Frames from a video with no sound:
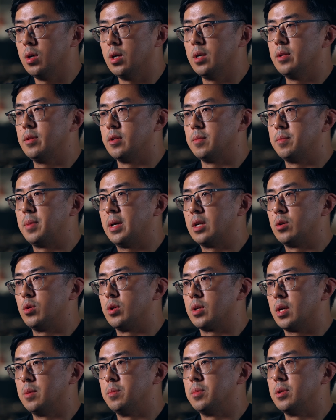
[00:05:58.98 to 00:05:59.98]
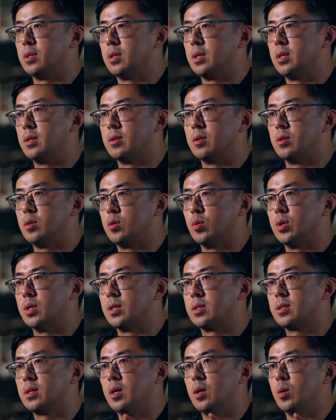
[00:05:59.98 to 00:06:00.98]
other battery company in the
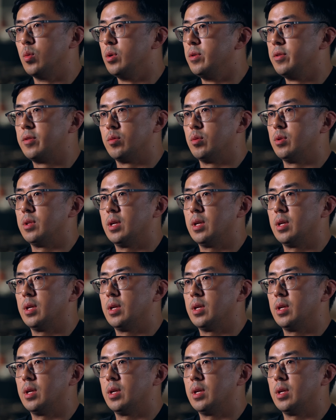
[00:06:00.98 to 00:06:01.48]
US went through